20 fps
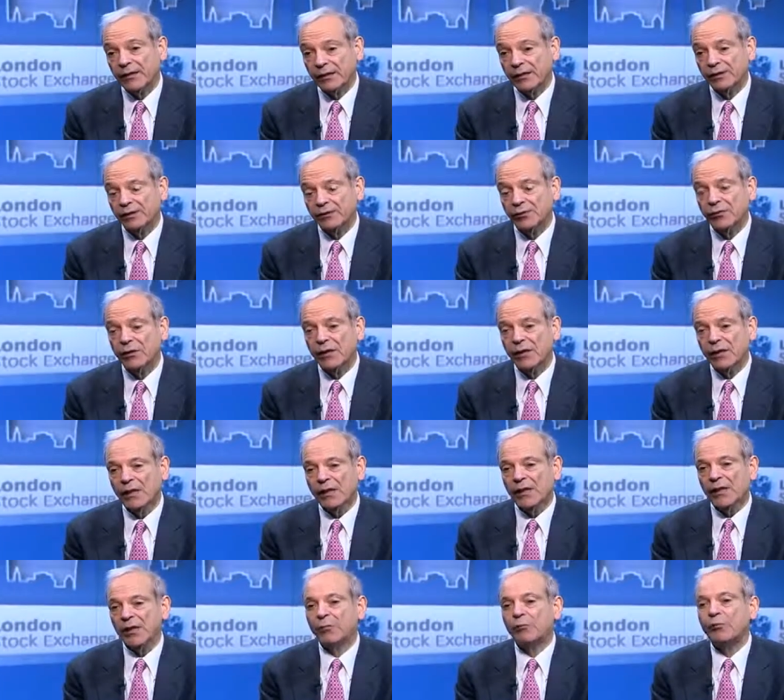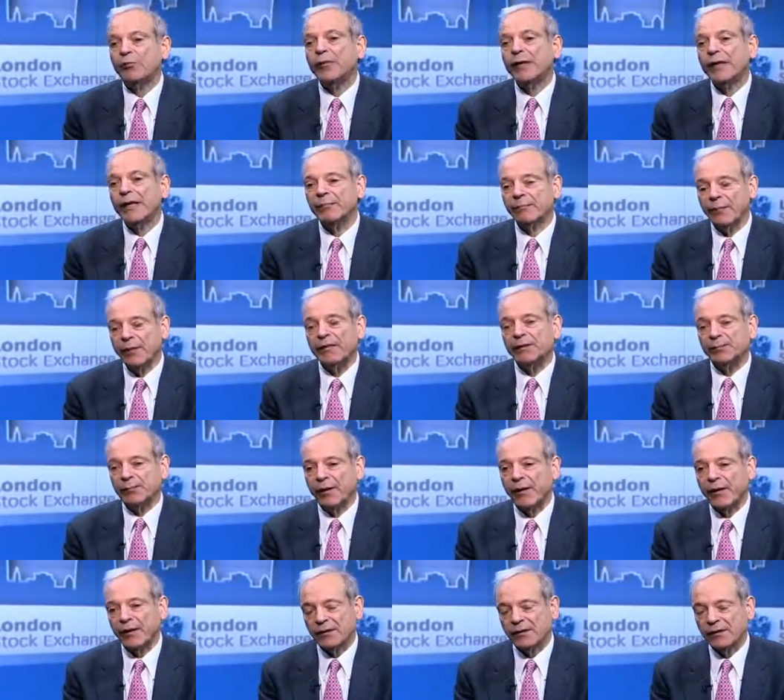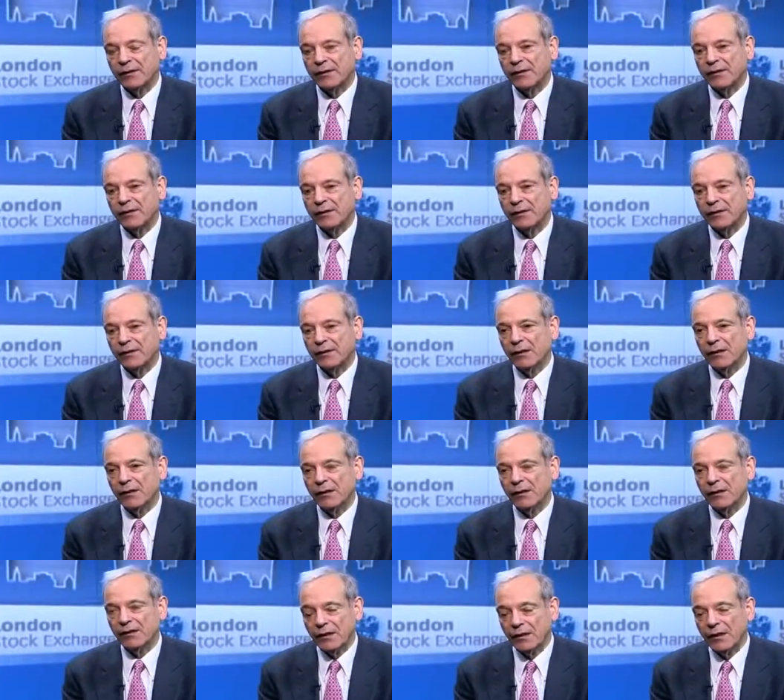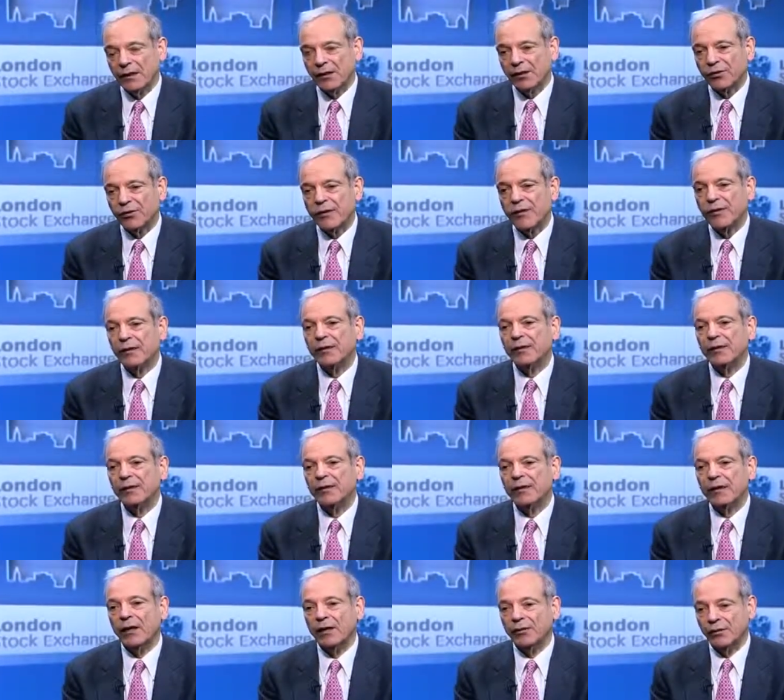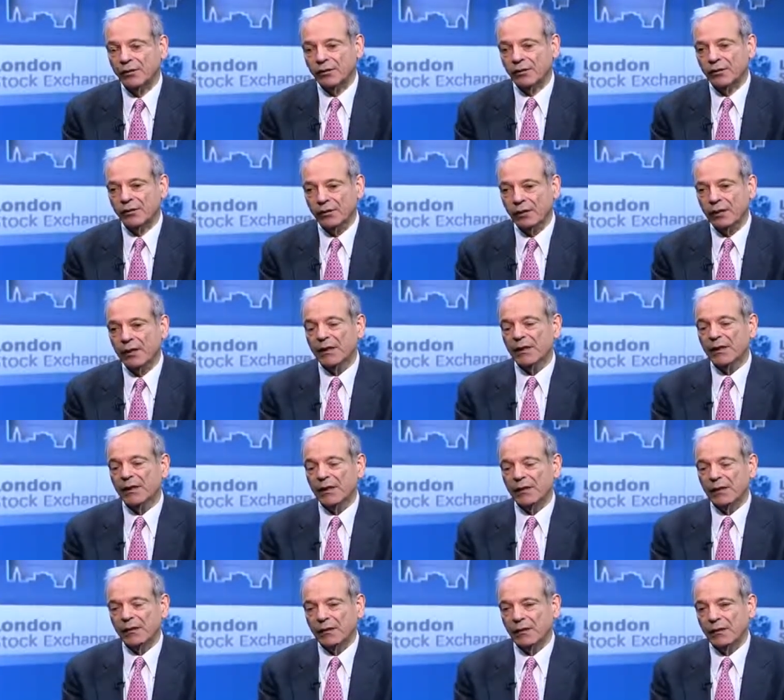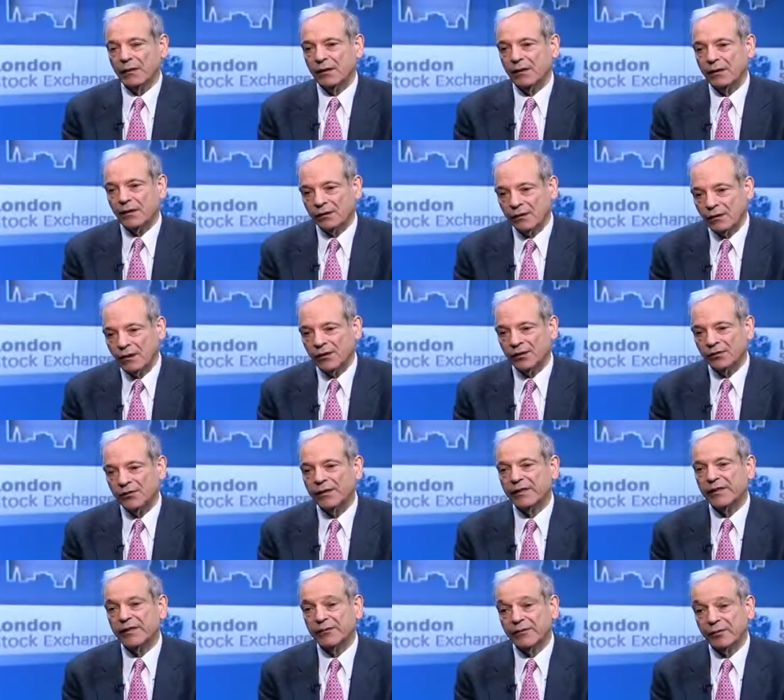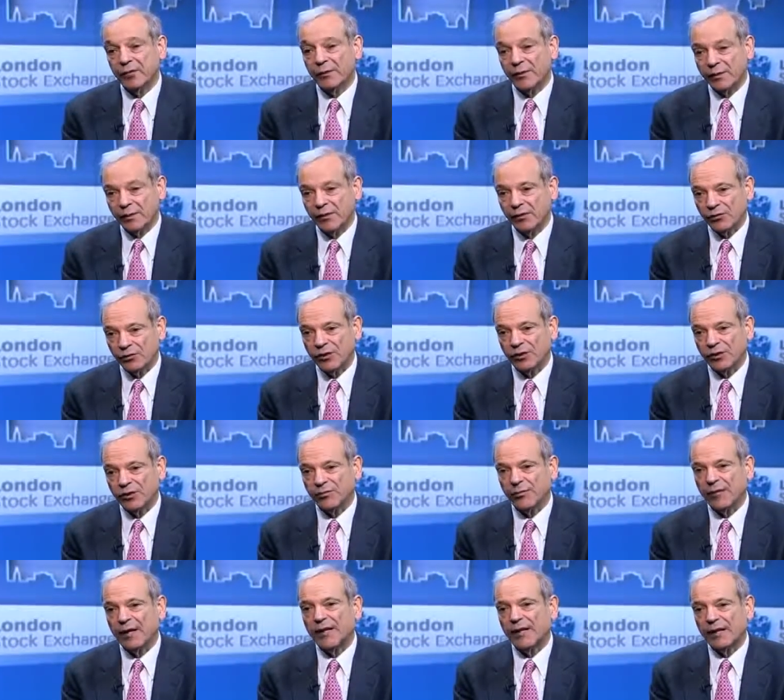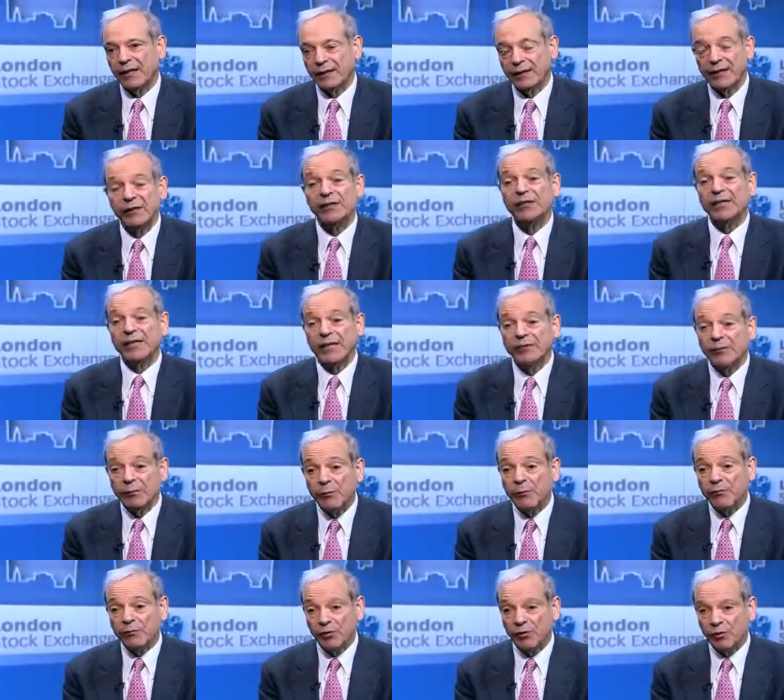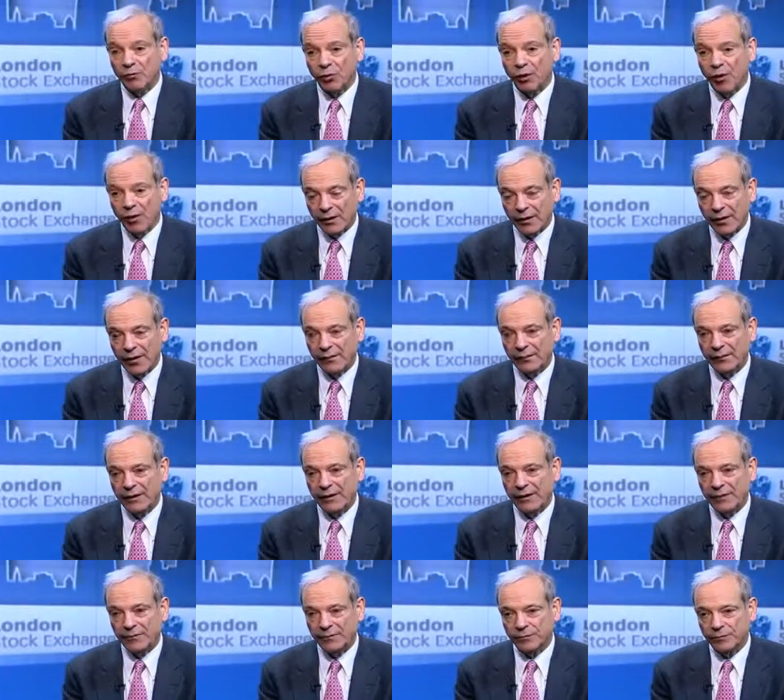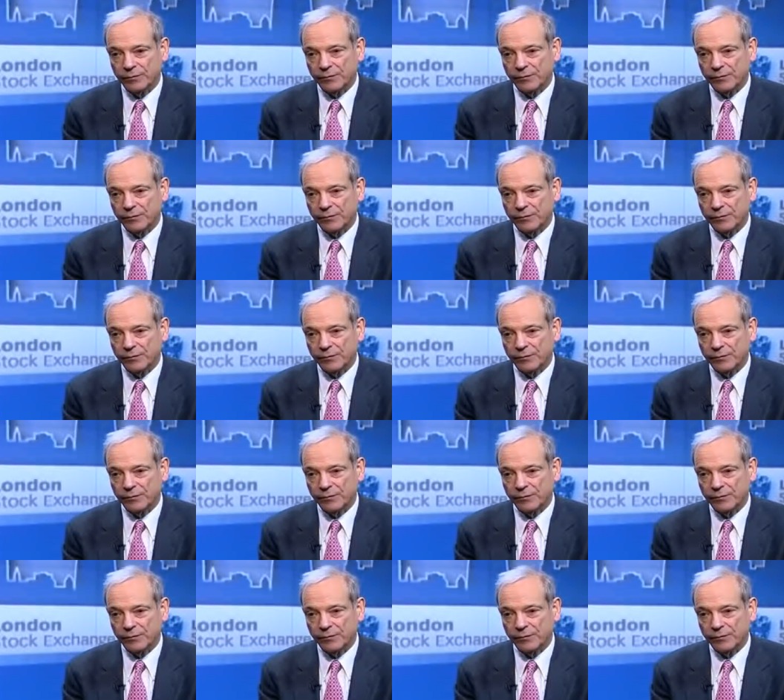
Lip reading: to bring best practices to Hungary and other countries in the former socialist bloc. This is even before the wall came down.